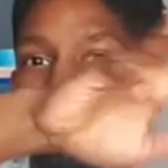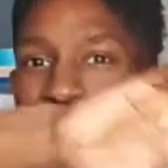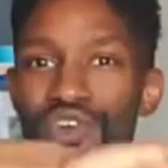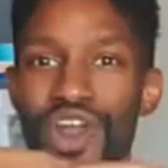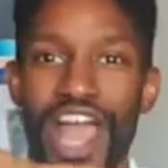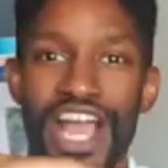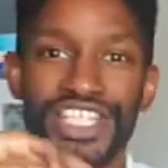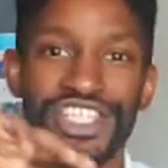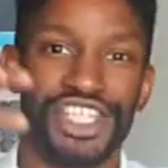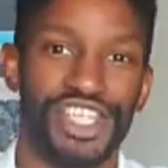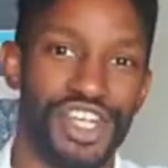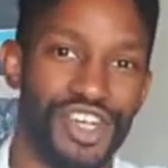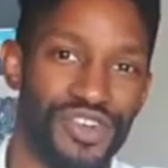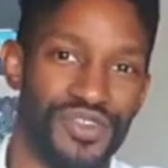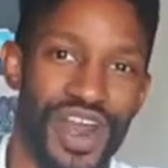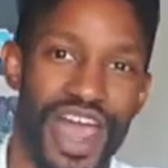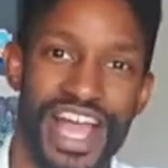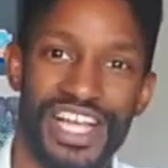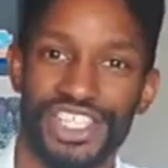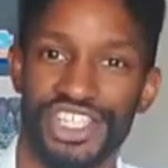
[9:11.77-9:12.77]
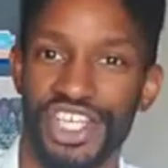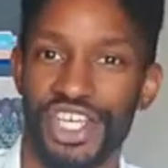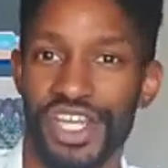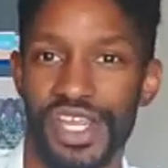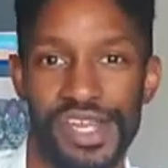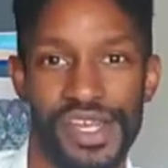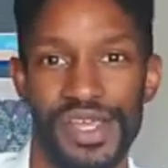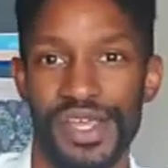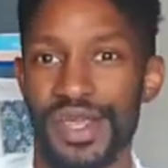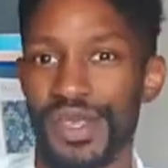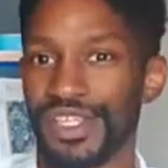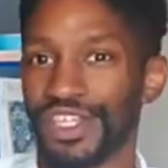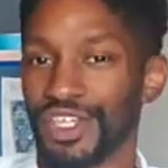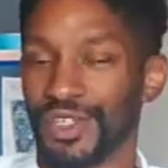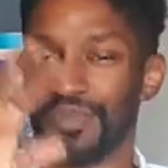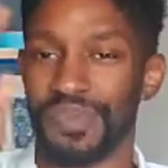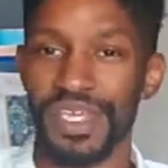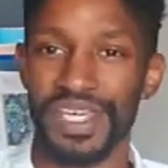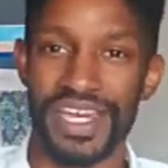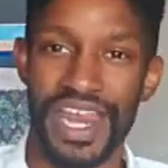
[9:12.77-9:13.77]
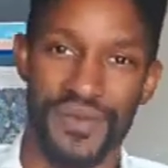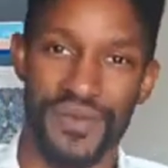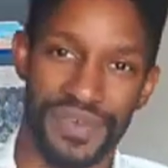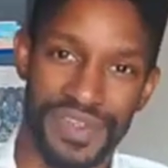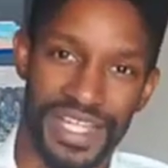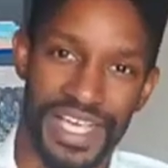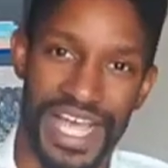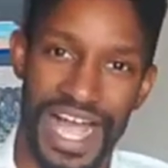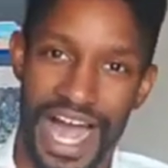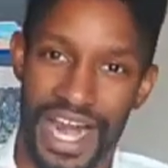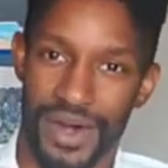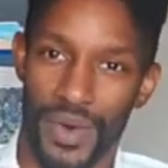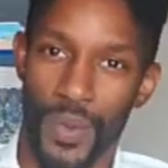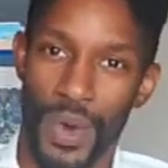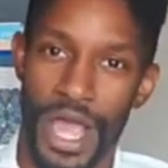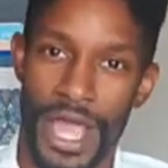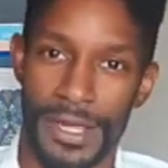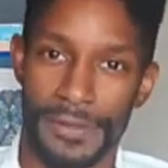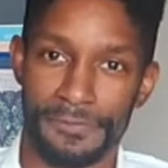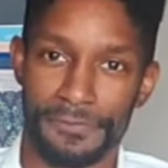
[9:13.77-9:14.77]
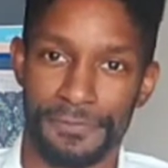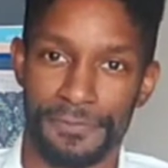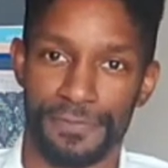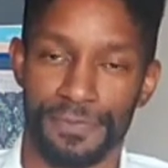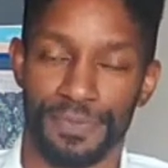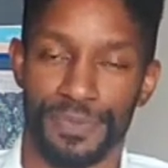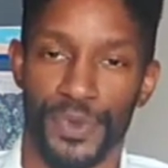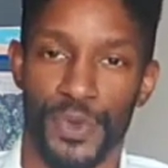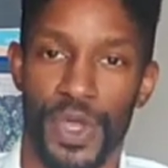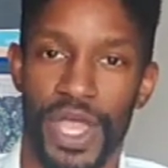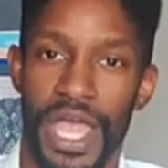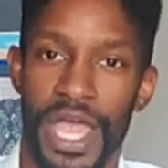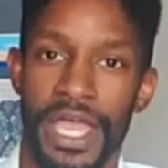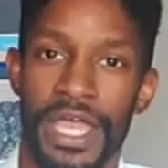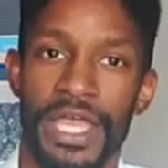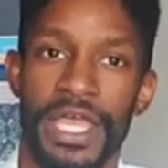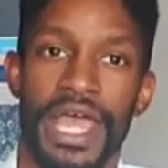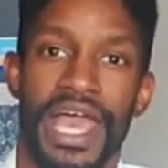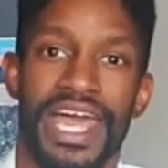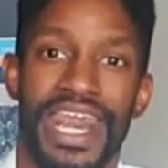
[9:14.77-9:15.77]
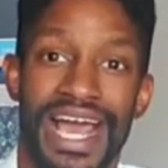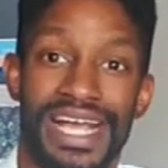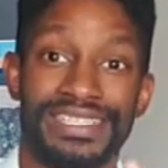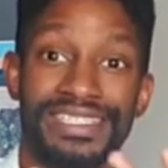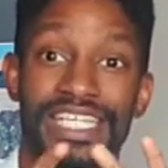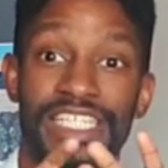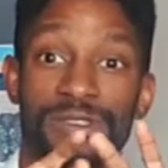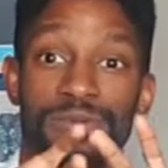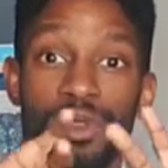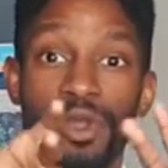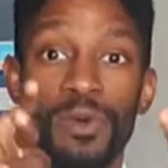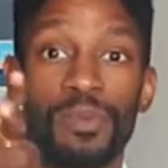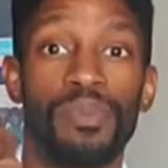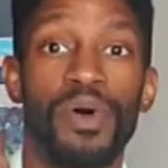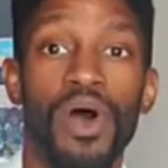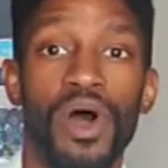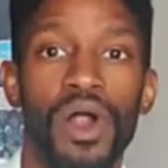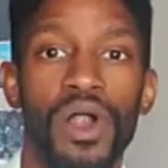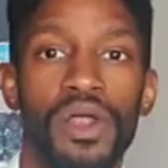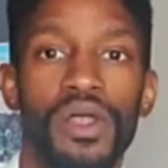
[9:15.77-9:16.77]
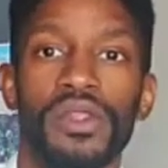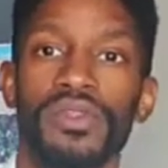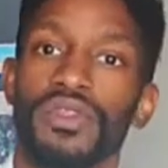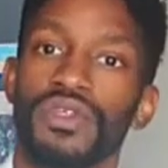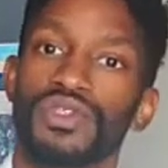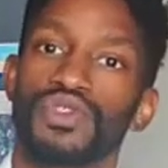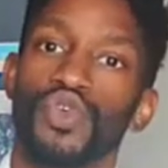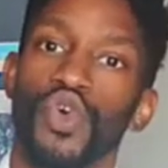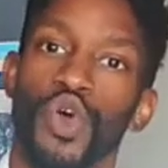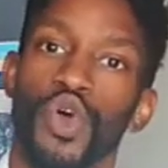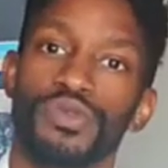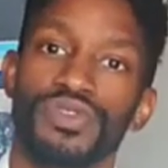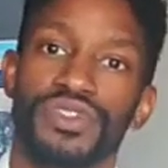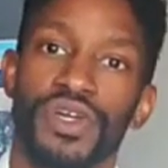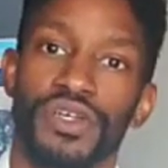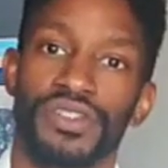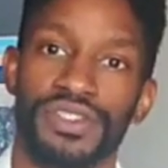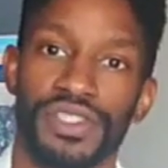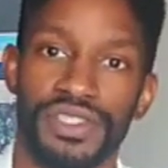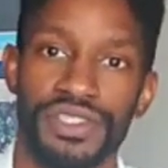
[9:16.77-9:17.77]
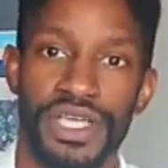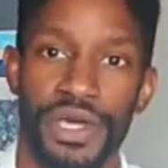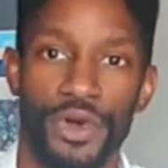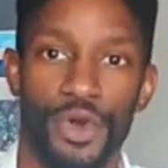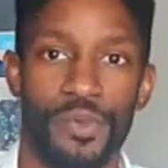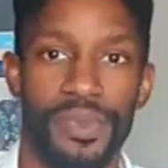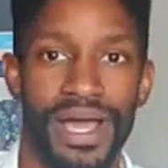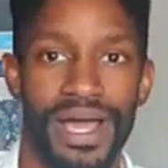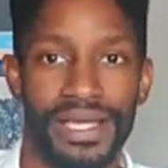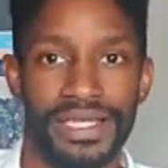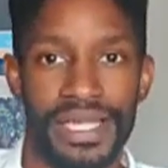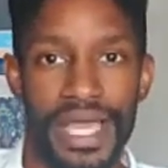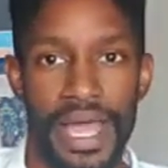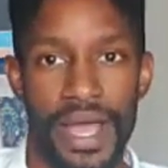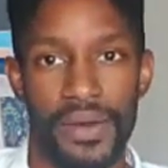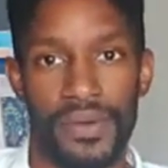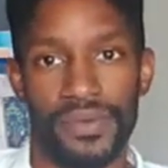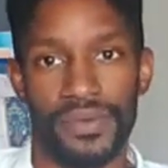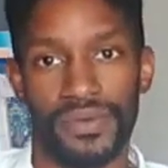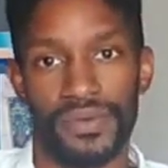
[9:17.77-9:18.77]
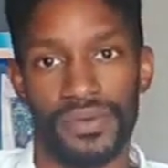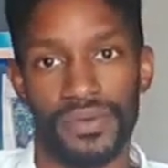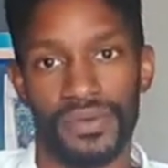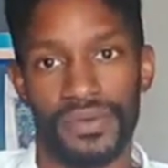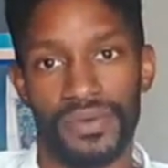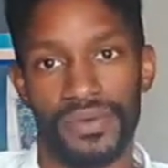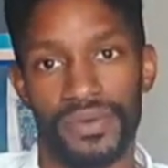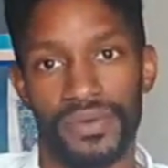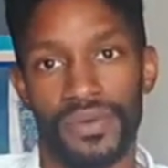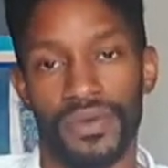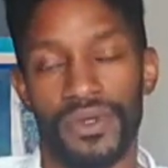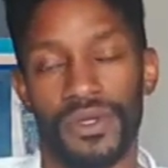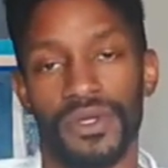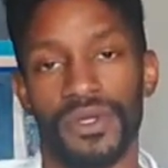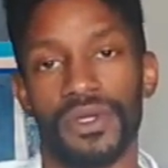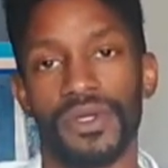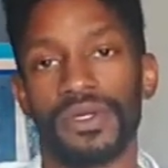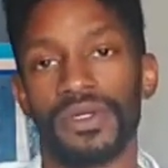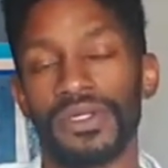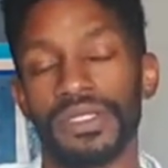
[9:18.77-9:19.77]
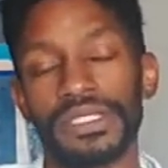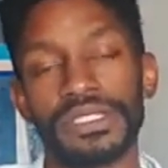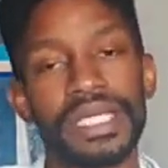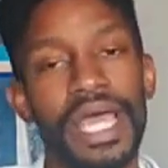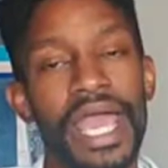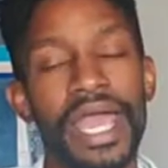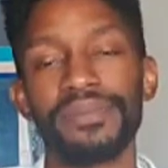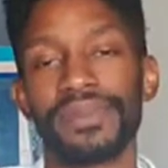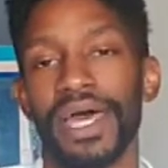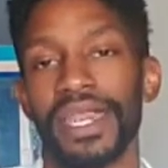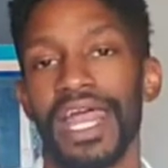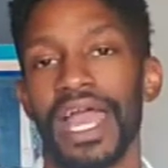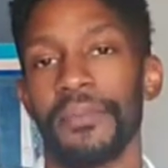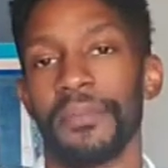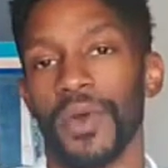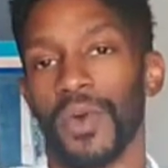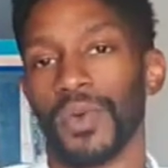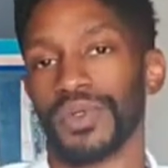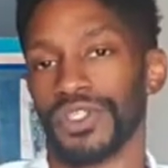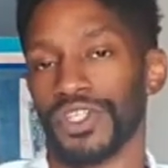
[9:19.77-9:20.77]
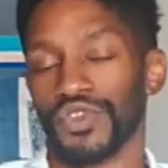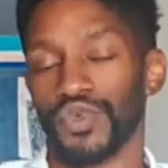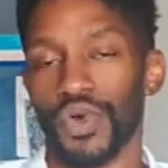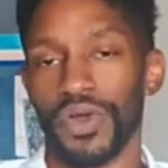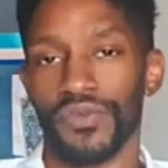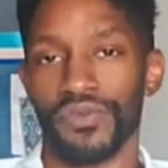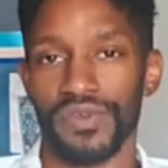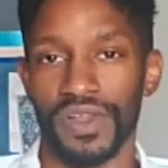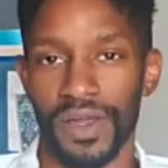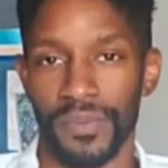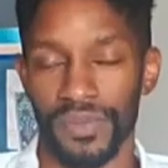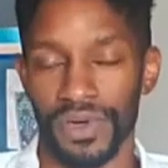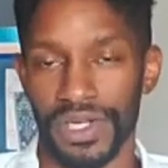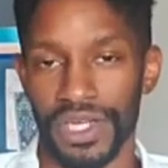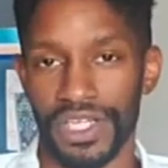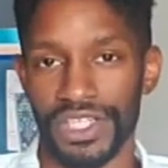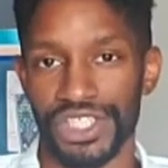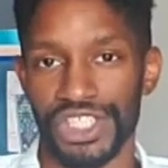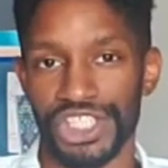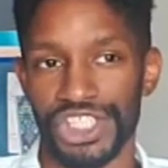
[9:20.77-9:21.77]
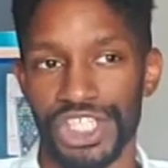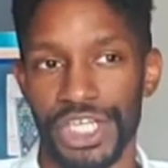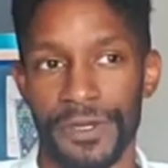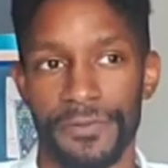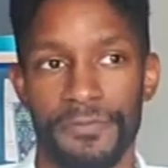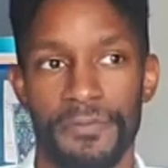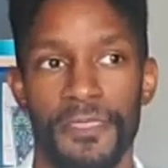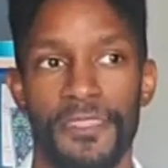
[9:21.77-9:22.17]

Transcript: thrashing, crashing, and just beating everything out of the way. Okay, and as they split apart, the storm starts to settle back down. Same dynamic with the twin flame relationship.